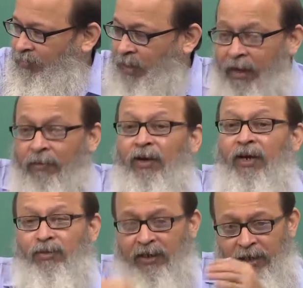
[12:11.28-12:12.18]
And when I
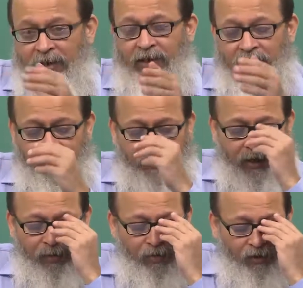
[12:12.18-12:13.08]
am saying this,
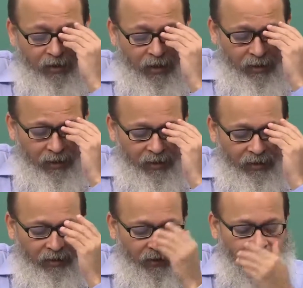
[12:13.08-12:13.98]
I am not saying
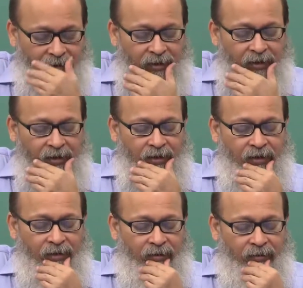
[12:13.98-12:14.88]
that
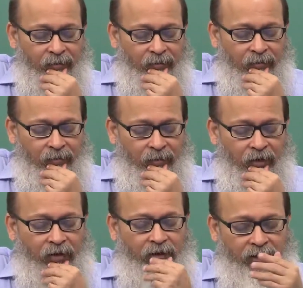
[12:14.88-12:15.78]

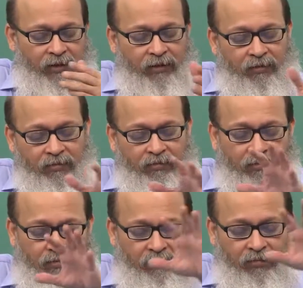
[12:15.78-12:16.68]
all these
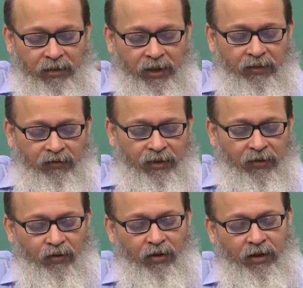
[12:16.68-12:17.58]
things which
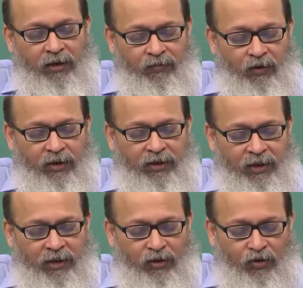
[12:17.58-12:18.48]
are
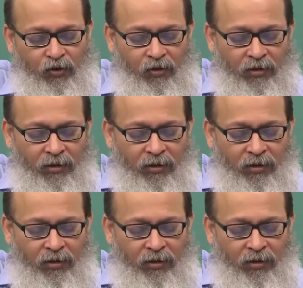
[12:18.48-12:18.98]
involuntary control